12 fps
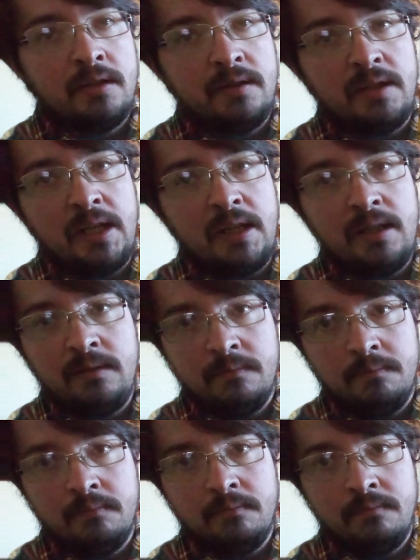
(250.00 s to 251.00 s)
the
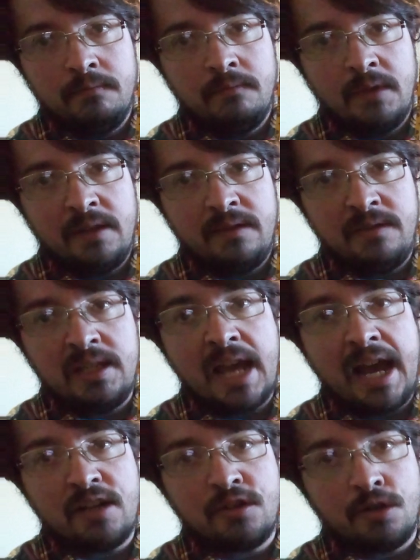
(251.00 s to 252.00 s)

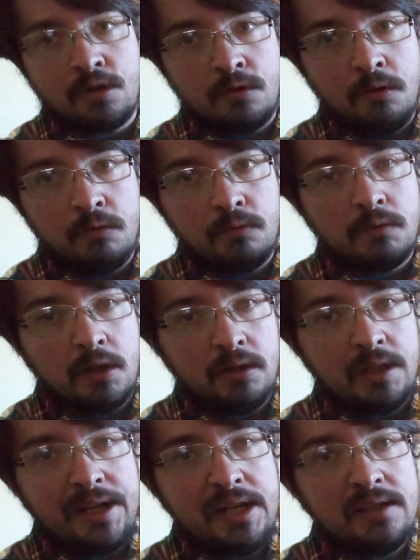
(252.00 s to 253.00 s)
theatrical
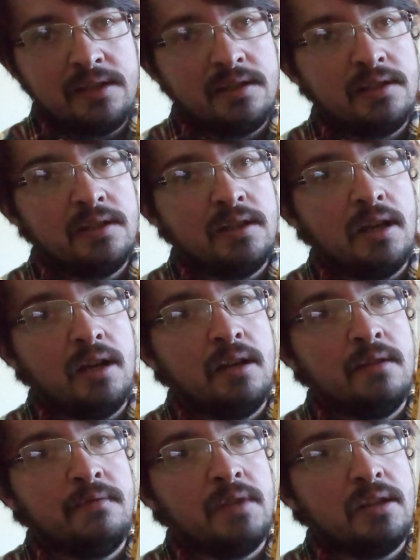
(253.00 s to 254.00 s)
release
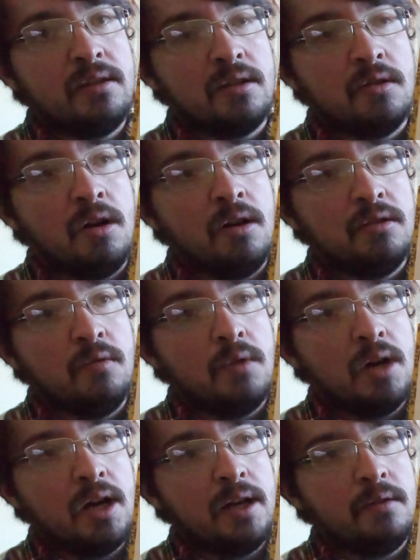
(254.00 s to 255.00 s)
of The Call of the
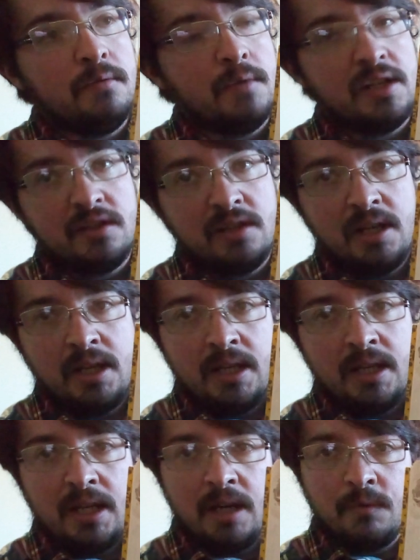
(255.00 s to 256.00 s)
Wild, which
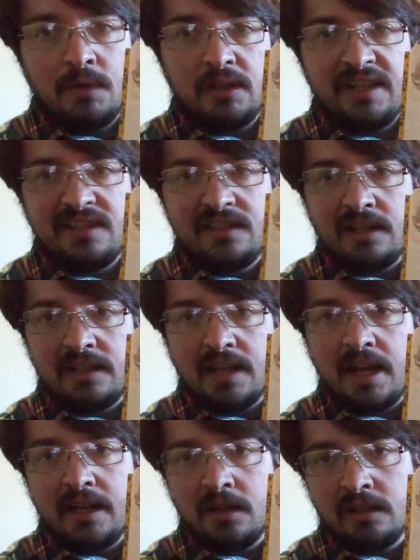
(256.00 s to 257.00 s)
it released a
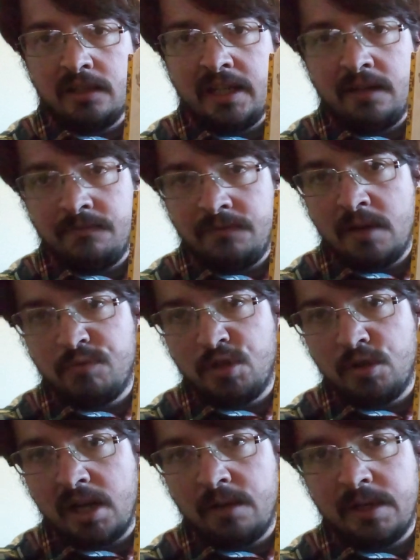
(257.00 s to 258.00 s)
day early in
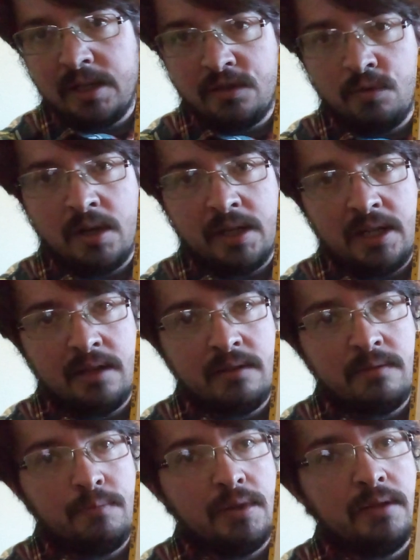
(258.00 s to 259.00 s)
February
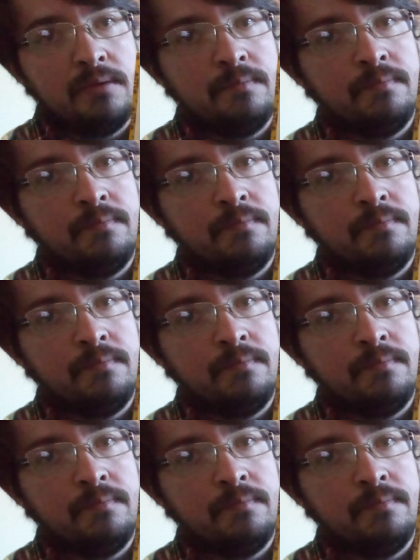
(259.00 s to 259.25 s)
20th, but